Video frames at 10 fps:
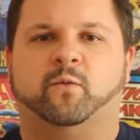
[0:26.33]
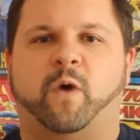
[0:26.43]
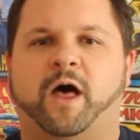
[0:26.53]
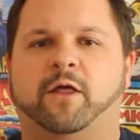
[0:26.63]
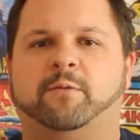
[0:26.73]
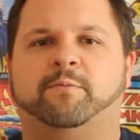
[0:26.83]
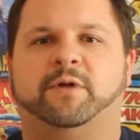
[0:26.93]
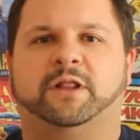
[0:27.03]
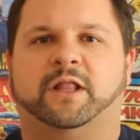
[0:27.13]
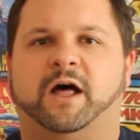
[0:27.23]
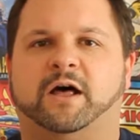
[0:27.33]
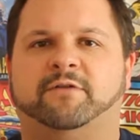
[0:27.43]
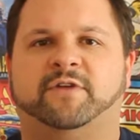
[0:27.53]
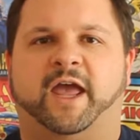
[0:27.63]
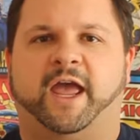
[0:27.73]
well
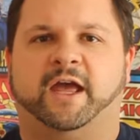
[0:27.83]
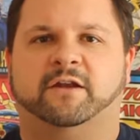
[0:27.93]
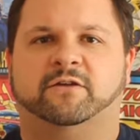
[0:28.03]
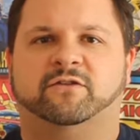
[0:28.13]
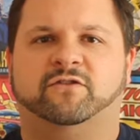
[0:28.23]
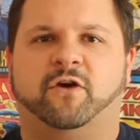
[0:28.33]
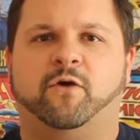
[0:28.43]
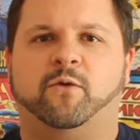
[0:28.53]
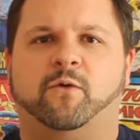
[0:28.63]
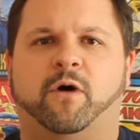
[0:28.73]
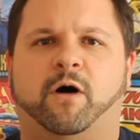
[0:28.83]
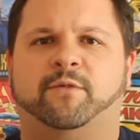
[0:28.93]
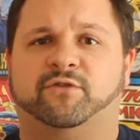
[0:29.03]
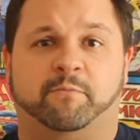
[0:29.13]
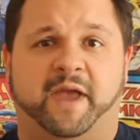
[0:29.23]
beloved and so
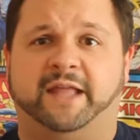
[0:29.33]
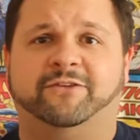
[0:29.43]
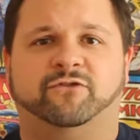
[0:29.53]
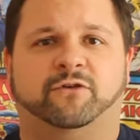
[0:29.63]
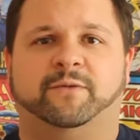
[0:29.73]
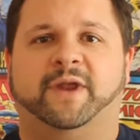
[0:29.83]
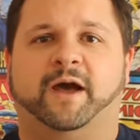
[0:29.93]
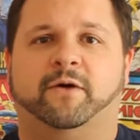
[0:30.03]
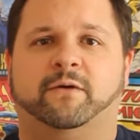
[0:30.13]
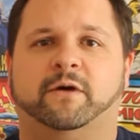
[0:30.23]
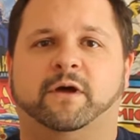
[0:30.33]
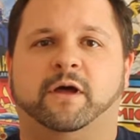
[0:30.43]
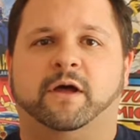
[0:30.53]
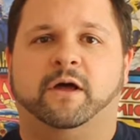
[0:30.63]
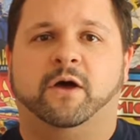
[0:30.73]
almost mainstream now?
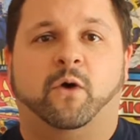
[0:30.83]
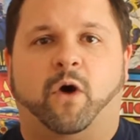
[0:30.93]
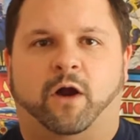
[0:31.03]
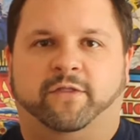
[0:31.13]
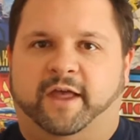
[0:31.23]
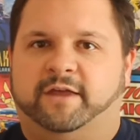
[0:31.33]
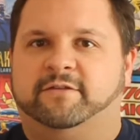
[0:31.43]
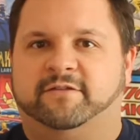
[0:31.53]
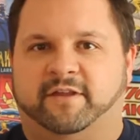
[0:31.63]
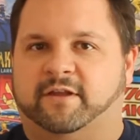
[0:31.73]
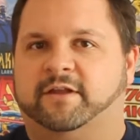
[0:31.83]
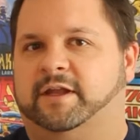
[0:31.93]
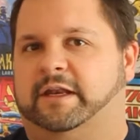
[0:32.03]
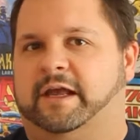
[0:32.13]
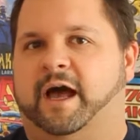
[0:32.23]
are they still
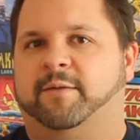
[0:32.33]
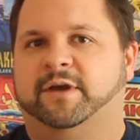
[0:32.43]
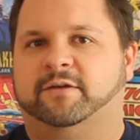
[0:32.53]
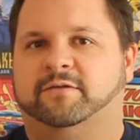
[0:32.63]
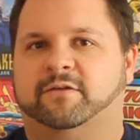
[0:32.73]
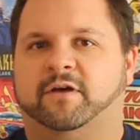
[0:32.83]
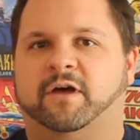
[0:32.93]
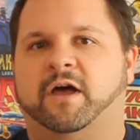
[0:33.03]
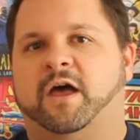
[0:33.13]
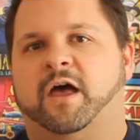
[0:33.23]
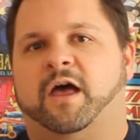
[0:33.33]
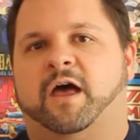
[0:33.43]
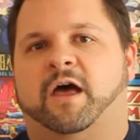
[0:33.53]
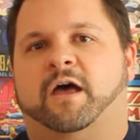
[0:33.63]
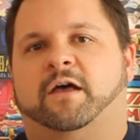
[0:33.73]
indie comics?
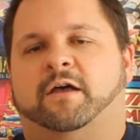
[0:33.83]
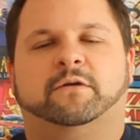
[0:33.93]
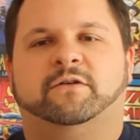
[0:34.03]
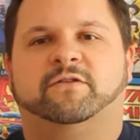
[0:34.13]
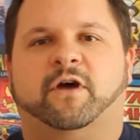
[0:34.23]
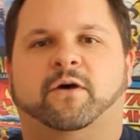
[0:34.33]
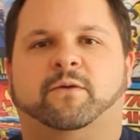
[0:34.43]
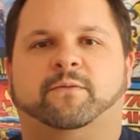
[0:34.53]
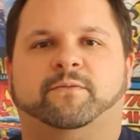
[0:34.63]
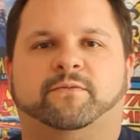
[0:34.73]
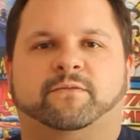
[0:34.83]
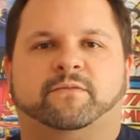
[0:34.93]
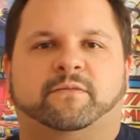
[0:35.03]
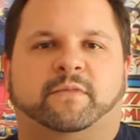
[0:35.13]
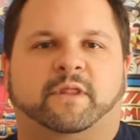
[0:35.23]
So,
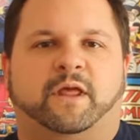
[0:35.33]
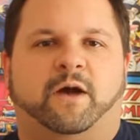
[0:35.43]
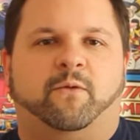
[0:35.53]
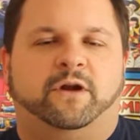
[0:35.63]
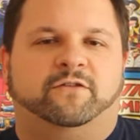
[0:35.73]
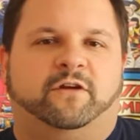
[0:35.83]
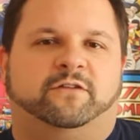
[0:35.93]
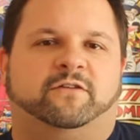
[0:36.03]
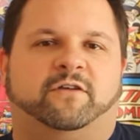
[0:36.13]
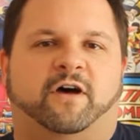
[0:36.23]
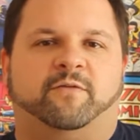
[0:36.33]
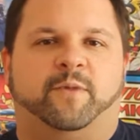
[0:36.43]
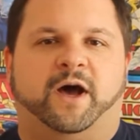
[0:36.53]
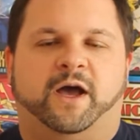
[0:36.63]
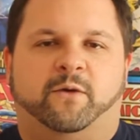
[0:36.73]
I want to start this off
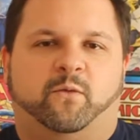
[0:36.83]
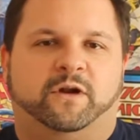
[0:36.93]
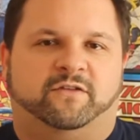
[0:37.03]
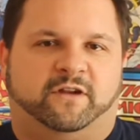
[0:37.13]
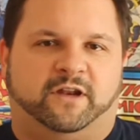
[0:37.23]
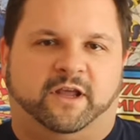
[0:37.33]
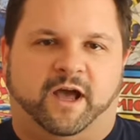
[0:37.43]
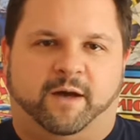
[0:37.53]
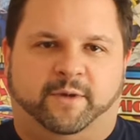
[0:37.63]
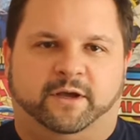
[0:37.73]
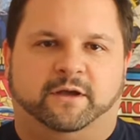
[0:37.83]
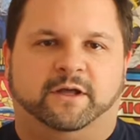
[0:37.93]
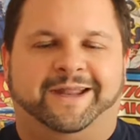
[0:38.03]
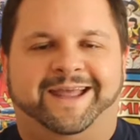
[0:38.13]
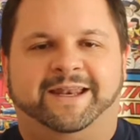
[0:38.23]
by what is an indie comic?
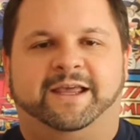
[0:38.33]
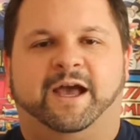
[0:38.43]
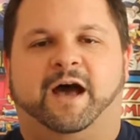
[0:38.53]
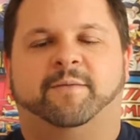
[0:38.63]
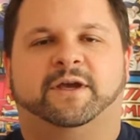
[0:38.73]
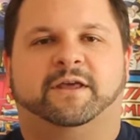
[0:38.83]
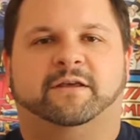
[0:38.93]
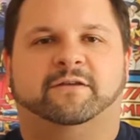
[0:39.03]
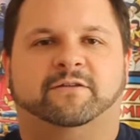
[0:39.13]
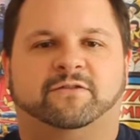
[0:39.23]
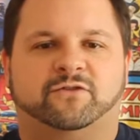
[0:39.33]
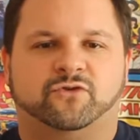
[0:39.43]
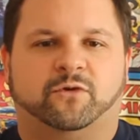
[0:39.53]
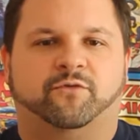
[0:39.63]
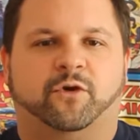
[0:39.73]
An indie comic is
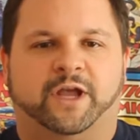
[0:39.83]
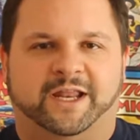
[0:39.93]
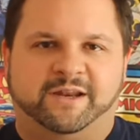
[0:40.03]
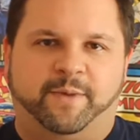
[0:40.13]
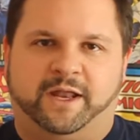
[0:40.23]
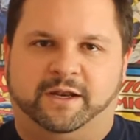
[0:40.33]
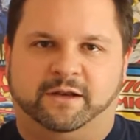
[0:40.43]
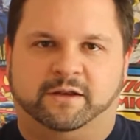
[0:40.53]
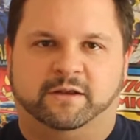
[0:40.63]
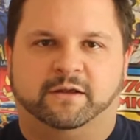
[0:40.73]
short for independent,